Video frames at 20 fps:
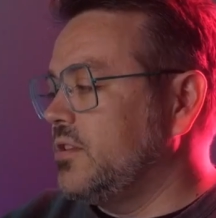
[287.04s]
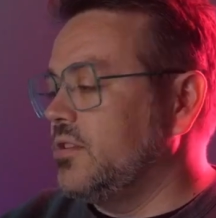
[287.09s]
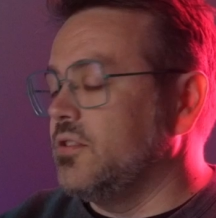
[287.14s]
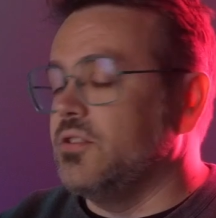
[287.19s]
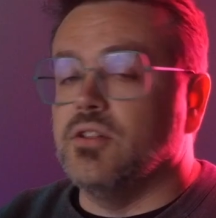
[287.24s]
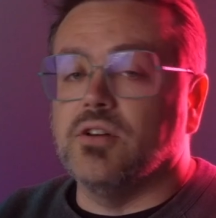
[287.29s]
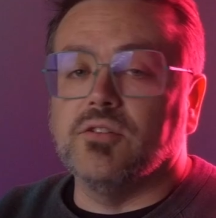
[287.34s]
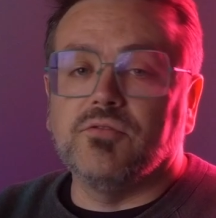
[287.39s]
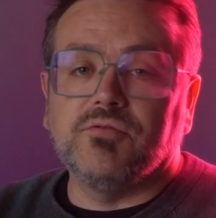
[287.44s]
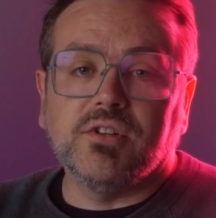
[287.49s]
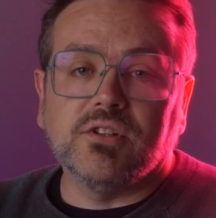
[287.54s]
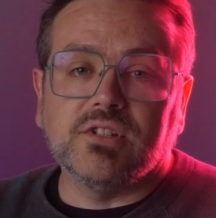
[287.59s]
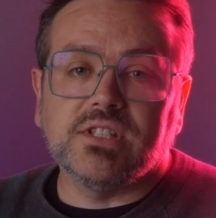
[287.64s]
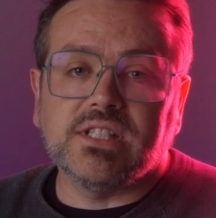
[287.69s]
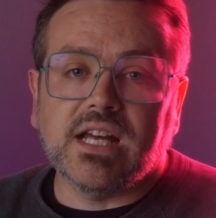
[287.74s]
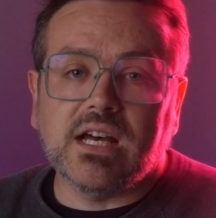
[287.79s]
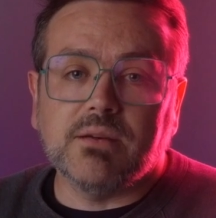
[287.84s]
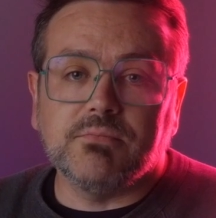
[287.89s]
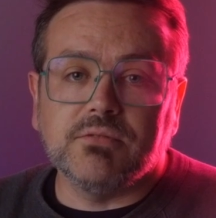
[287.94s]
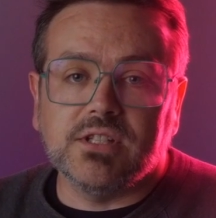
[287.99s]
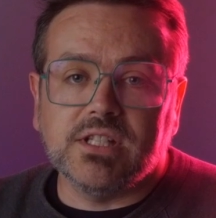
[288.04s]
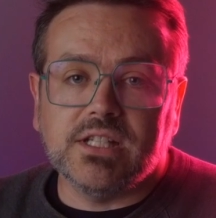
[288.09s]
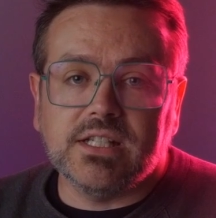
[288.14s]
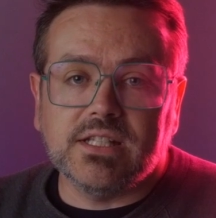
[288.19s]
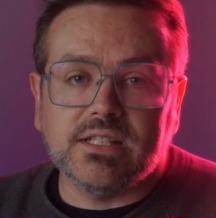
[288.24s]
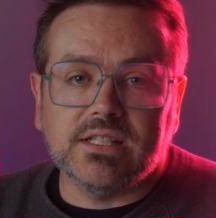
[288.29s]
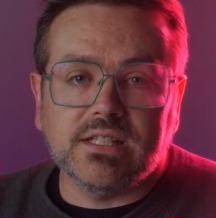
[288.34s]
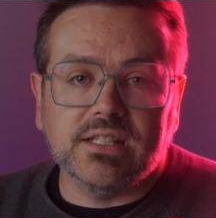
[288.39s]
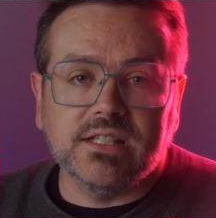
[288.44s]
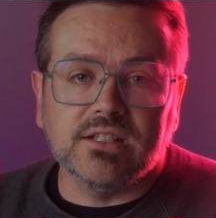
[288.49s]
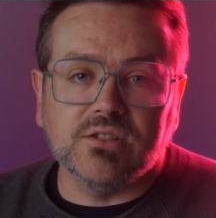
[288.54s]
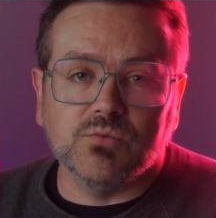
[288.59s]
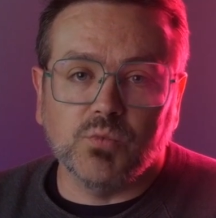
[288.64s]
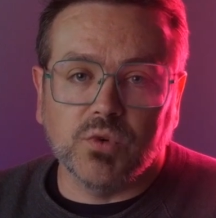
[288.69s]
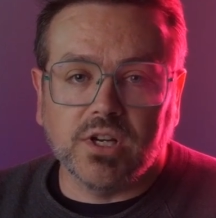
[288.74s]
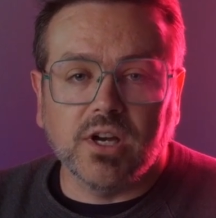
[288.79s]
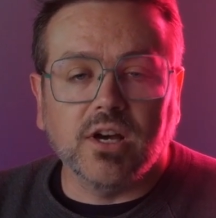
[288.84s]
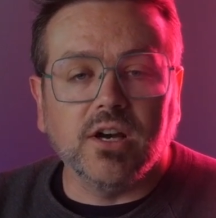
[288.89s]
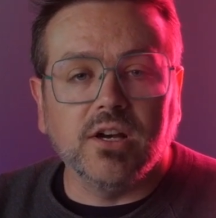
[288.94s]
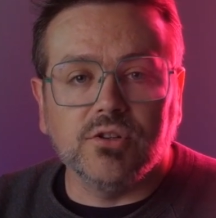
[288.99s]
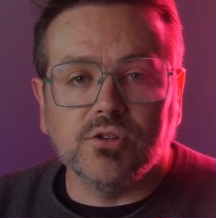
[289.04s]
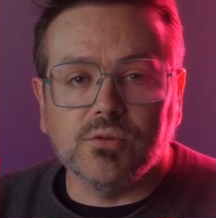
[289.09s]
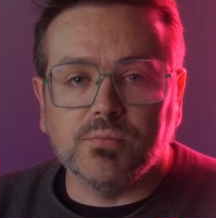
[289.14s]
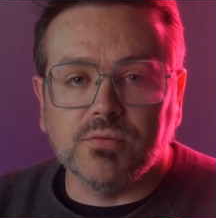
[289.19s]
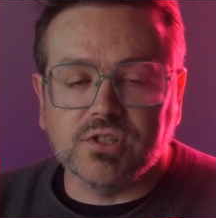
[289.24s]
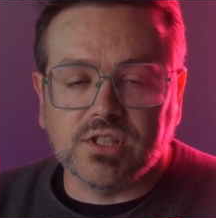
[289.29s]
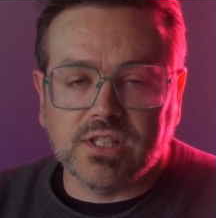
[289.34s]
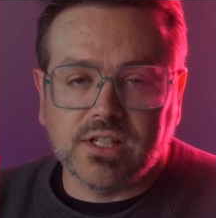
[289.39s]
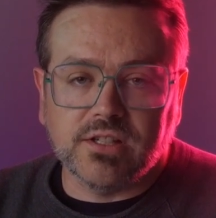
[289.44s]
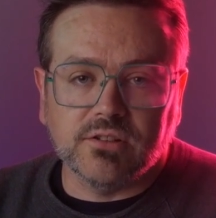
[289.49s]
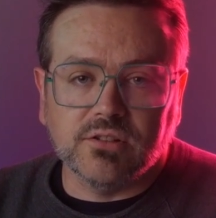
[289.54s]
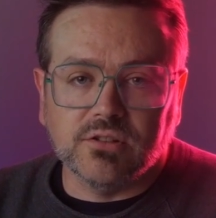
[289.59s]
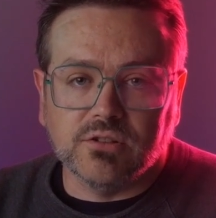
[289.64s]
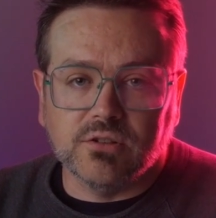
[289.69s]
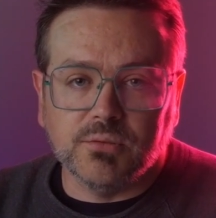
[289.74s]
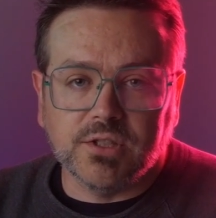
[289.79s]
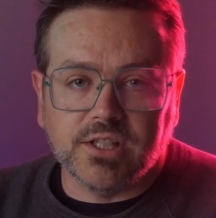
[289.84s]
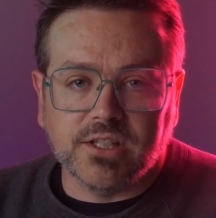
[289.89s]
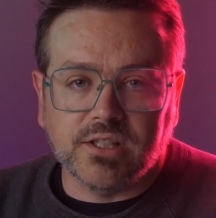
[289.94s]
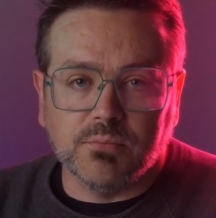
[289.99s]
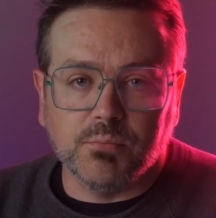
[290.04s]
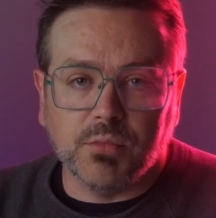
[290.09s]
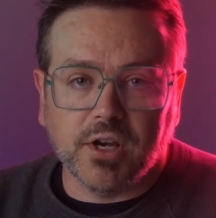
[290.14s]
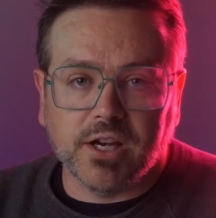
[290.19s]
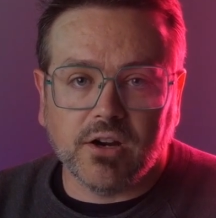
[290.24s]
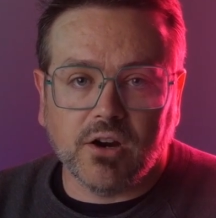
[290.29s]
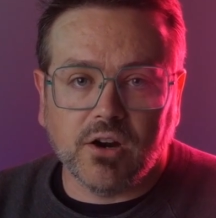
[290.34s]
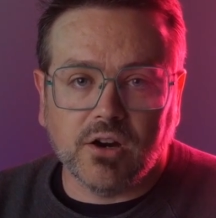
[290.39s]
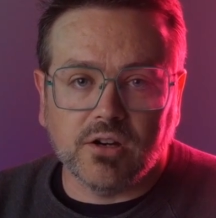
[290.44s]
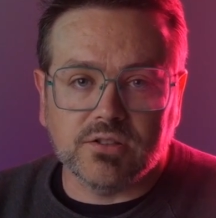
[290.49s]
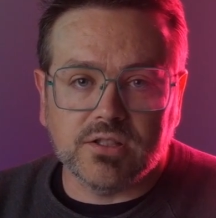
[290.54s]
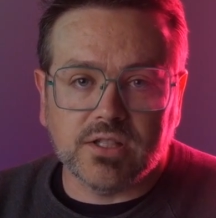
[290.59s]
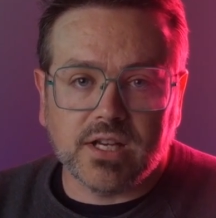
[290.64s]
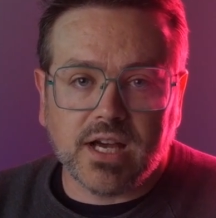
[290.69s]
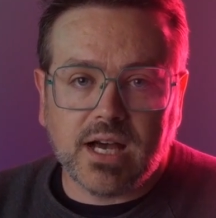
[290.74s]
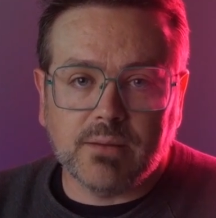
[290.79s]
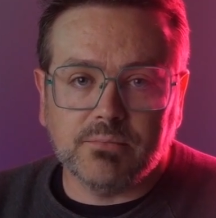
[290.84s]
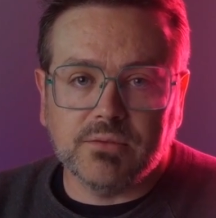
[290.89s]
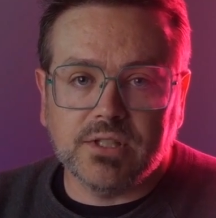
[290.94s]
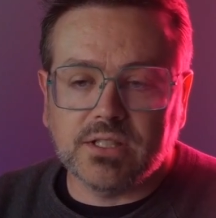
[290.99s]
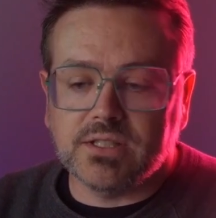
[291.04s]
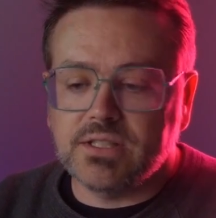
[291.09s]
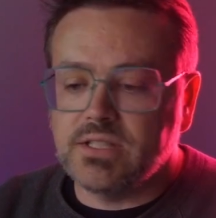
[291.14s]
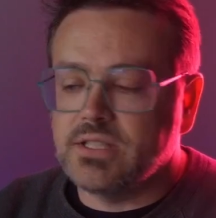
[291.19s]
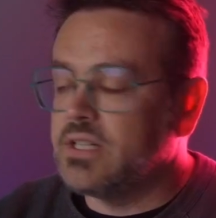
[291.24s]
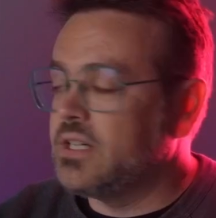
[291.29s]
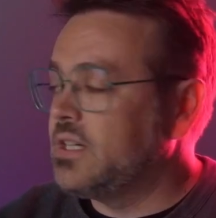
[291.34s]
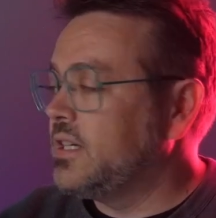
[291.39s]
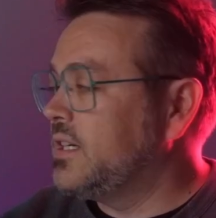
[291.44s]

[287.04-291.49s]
The field stop of these is 100% illuminated by HART's optics.